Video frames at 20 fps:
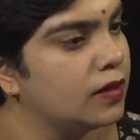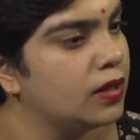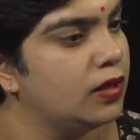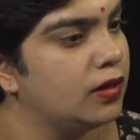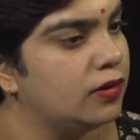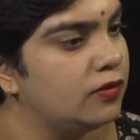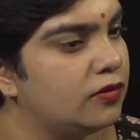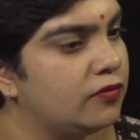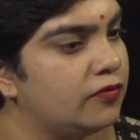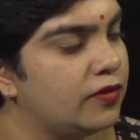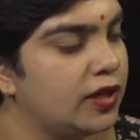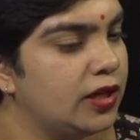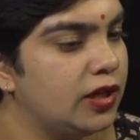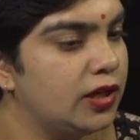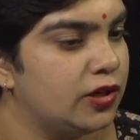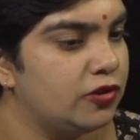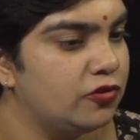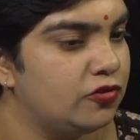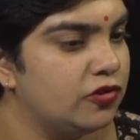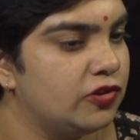Mm. It's a very
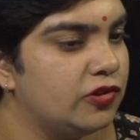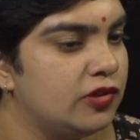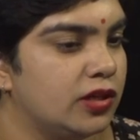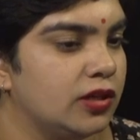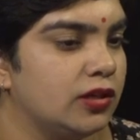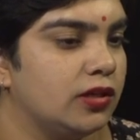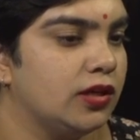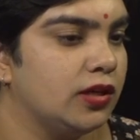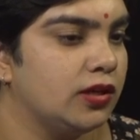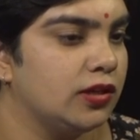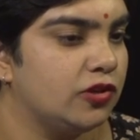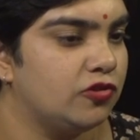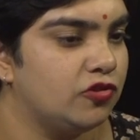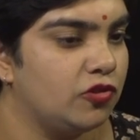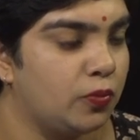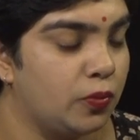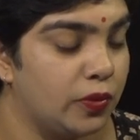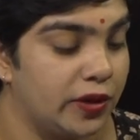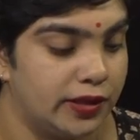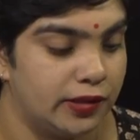interesting thing that
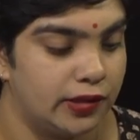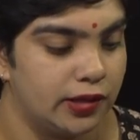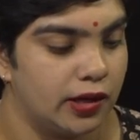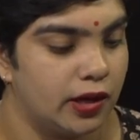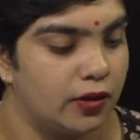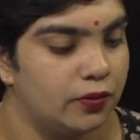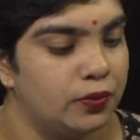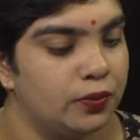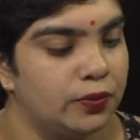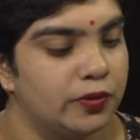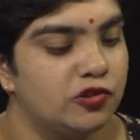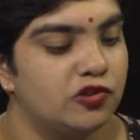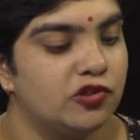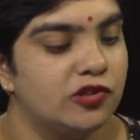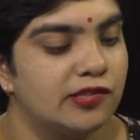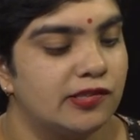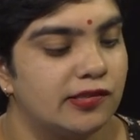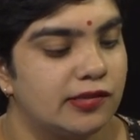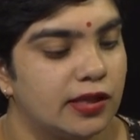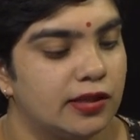you're pointing out, which
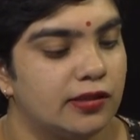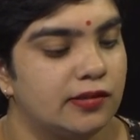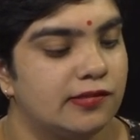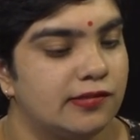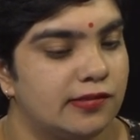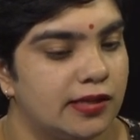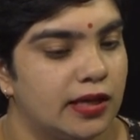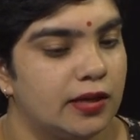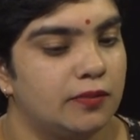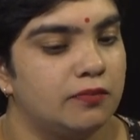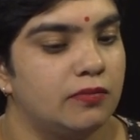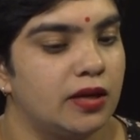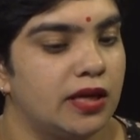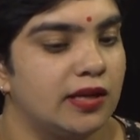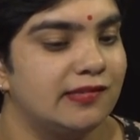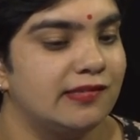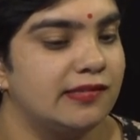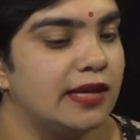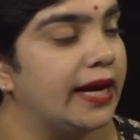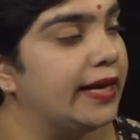is that the same
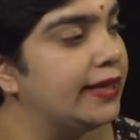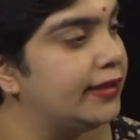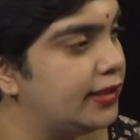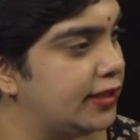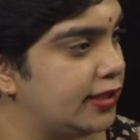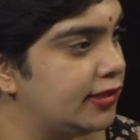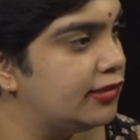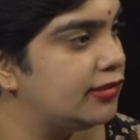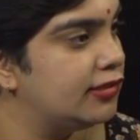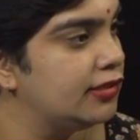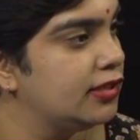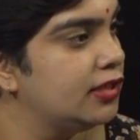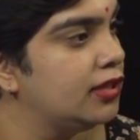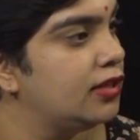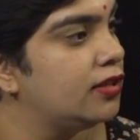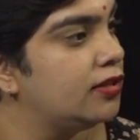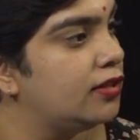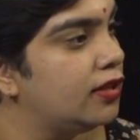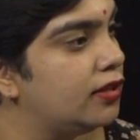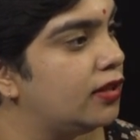anxieties
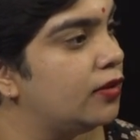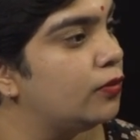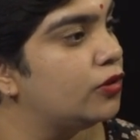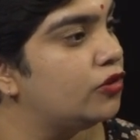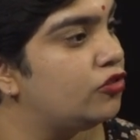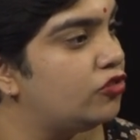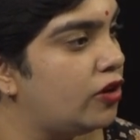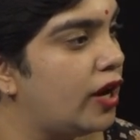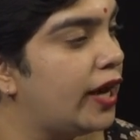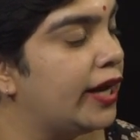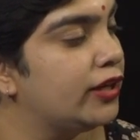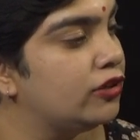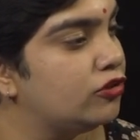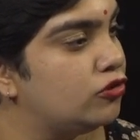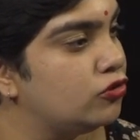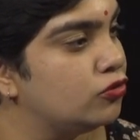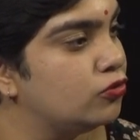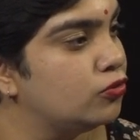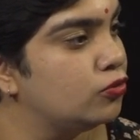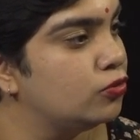that yeah. they were trying
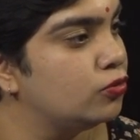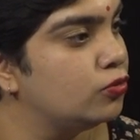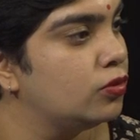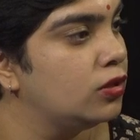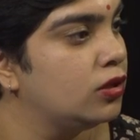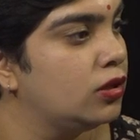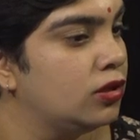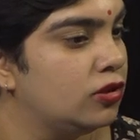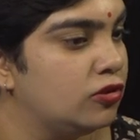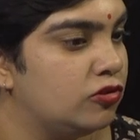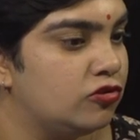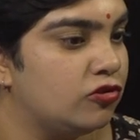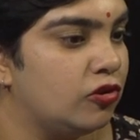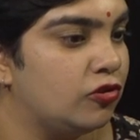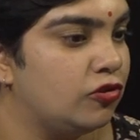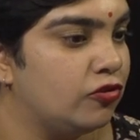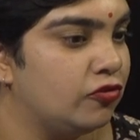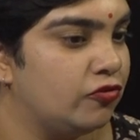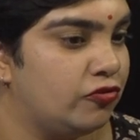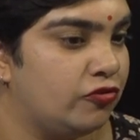to yeah.
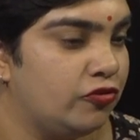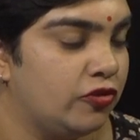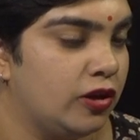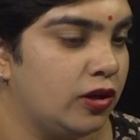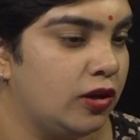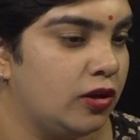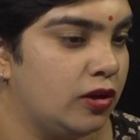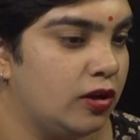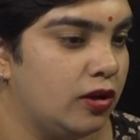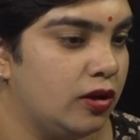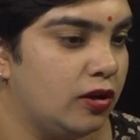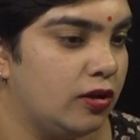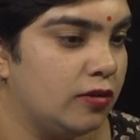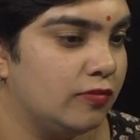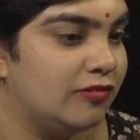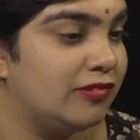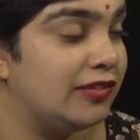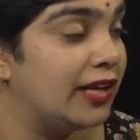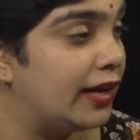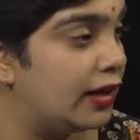sort of um,
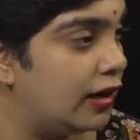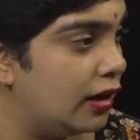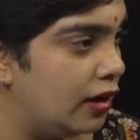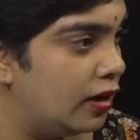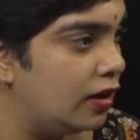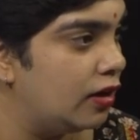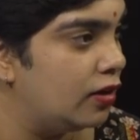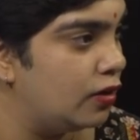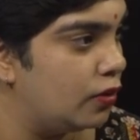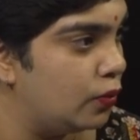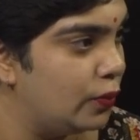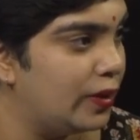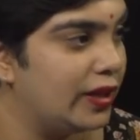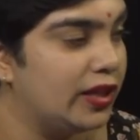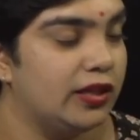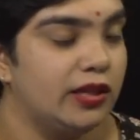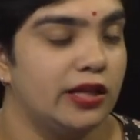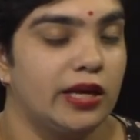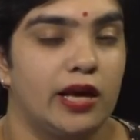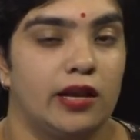settle
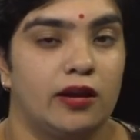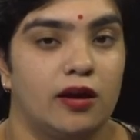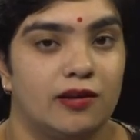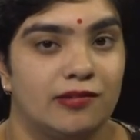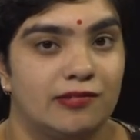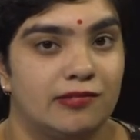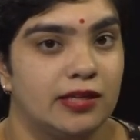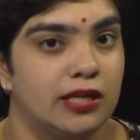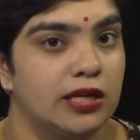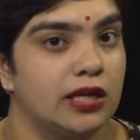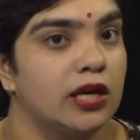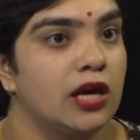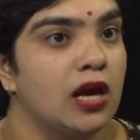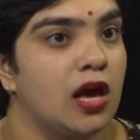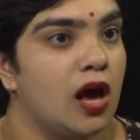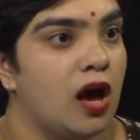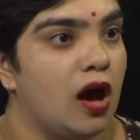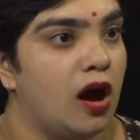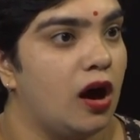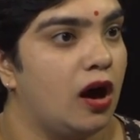with yeah. the NRC
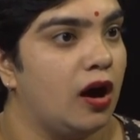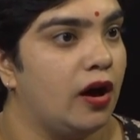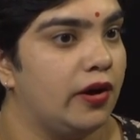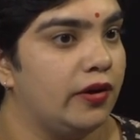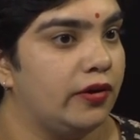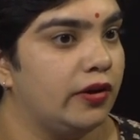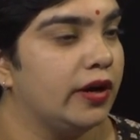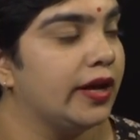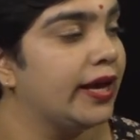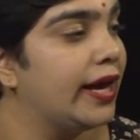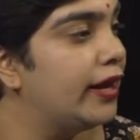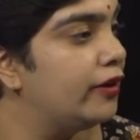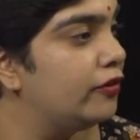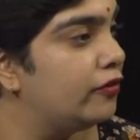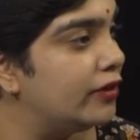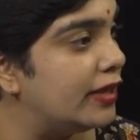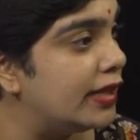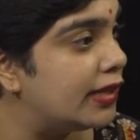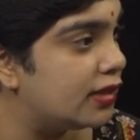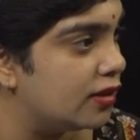are again
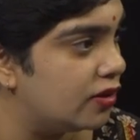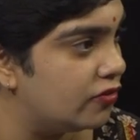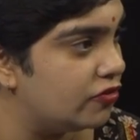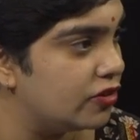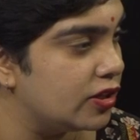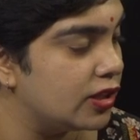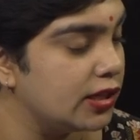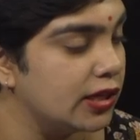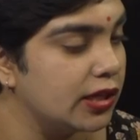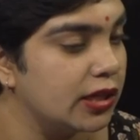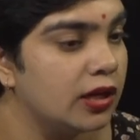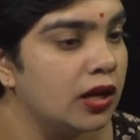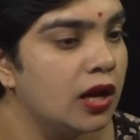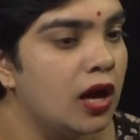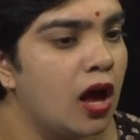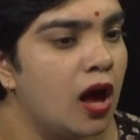resurfacing.